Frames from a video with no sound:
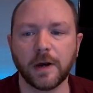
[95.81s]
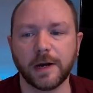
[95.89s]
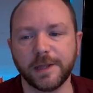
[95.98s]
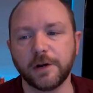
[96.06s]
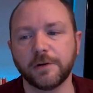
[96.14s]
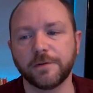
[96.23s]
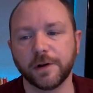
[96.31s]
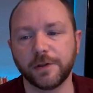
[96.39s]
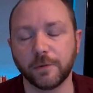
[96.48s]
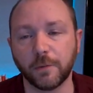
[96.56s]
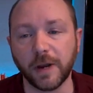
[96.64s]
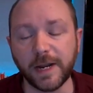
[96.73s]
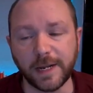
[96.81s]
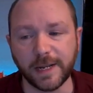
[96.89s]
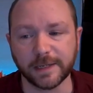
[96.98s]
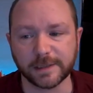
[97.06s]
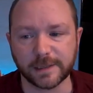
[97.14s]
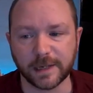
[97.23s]
And then over on the
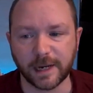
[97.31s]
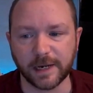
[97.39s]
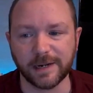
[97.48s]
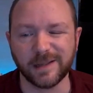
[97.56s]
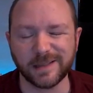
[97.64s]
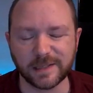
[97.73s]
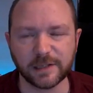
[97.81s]
right-hand side,